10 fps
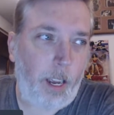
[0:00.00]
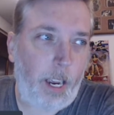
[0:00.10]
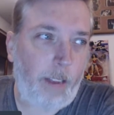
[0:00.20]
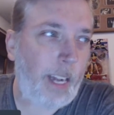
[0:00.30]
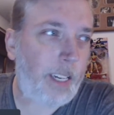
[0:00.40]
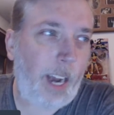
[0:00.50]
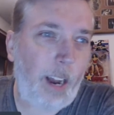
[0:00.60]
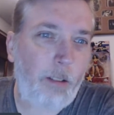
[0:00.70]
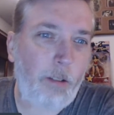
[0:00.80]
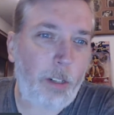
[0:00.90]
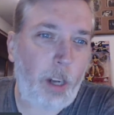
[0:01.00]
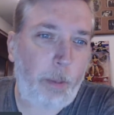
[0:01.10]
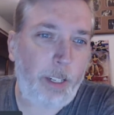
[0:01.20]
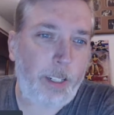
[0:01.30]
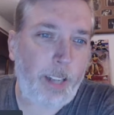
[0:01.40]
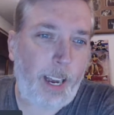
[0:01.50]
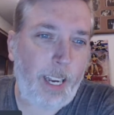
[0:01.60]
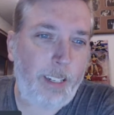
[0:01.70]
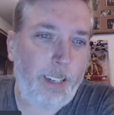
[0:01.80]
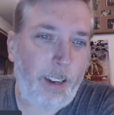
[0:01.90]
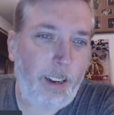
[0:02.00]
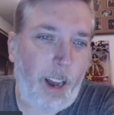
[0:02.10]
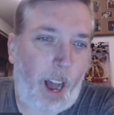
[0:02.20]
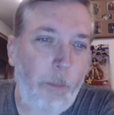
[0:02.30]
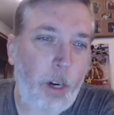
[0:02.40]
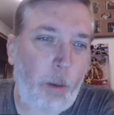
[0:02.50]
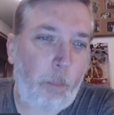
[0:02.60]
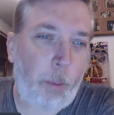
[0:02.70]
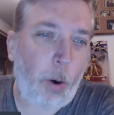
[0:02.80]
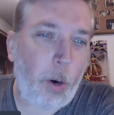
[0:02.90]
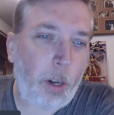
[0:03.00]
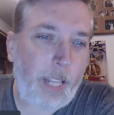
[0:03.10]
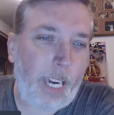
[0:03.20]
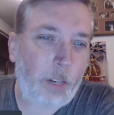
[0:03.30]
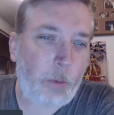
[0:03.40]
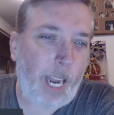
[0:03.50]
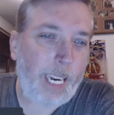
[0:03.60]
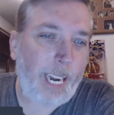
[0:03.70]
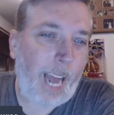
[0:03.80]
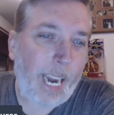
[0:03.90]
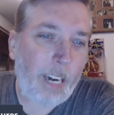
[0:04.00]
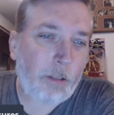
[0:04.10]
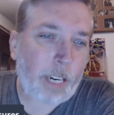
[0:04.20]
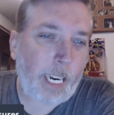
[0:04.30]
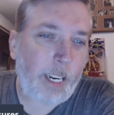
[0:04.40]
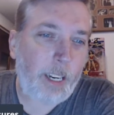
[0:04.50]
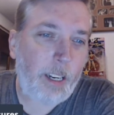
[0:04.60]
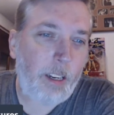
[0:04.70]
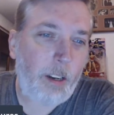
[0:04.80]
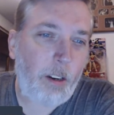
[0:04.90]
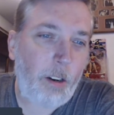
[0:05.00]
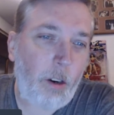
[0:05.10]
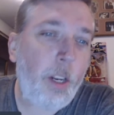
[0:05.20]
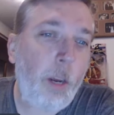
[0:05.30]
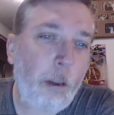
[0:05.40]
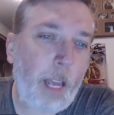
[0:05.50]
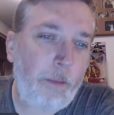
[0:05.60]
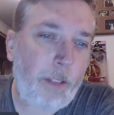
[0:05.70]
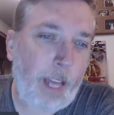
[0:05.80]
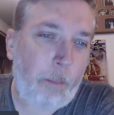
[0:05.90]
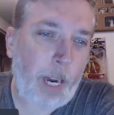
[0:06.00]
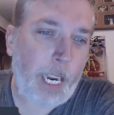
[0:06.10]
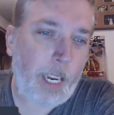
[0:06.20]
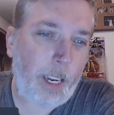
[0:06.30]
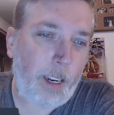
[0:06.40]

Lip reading: If that child grows up and decides, I'm going to burn things when I get angry, who do you blame for that, Mike?